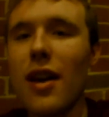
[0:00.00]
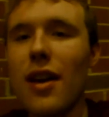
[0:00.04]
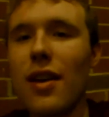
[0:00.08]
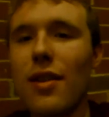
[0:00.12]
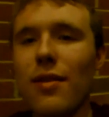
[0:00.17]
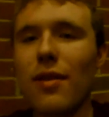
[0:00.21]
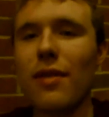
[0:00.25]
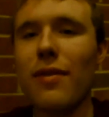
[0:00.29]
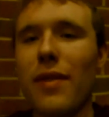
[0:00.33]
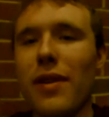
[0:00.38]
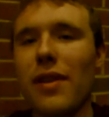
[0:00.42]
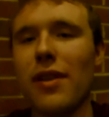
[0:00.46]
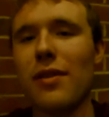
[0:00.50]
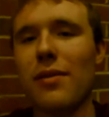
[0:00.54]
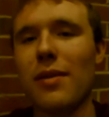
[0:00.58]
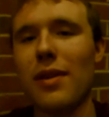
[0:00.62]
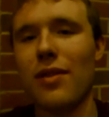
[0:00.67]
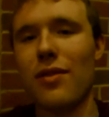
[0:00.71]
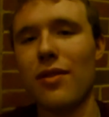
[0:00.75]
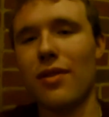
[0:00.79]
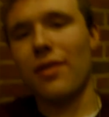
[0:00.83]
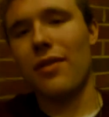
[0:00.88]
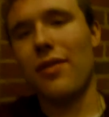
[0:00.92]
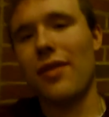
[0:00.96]
So I figured
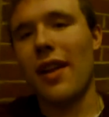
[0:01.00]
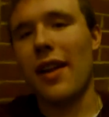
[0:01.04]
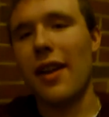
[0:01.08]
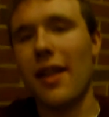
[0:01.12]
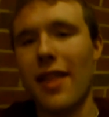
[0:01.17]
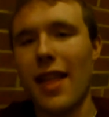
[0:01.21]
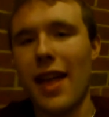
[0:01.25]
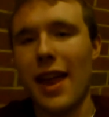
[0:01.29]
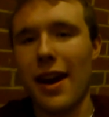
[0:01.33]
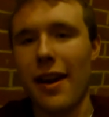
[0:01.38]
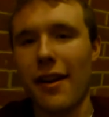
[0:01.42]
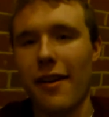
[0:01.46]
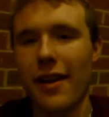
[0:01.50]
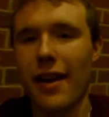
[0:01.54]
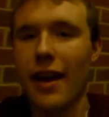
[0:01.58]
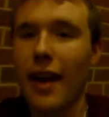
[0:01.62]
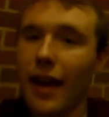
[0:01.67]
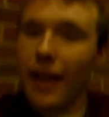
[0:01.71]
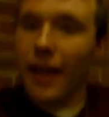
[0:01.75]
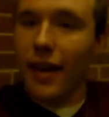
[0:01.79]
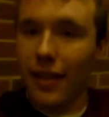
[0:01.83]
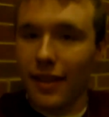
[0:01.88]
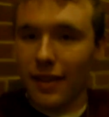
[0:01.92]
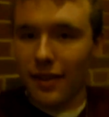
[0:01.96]
we'd sort of stand in that
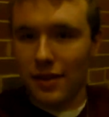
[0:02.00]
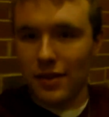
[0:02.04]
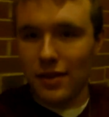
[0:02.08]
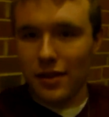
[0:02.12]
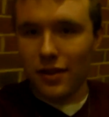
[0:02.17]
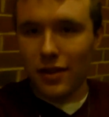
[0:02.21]
area and listen